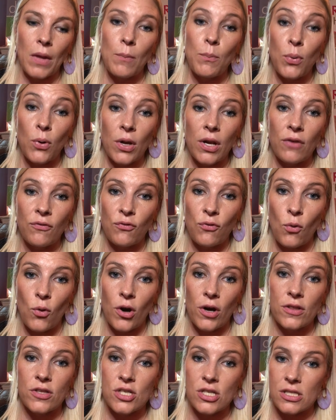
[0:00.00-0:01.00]
putting
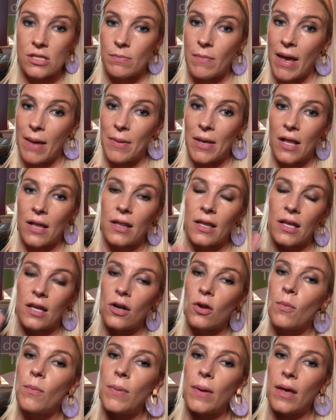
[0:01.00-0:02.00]
forth just maybe a
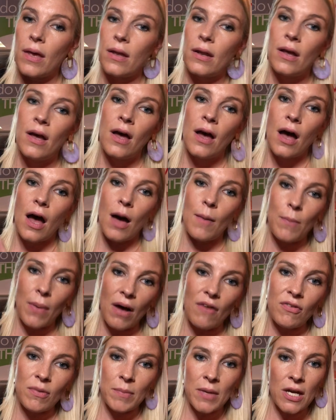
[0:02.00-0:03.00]
little bit
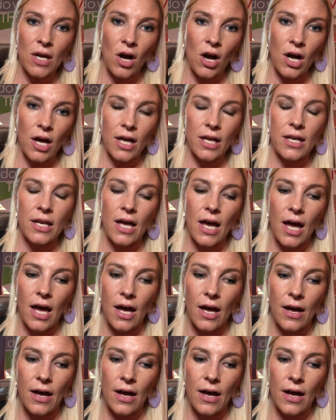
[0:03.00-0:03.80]
above and beyond,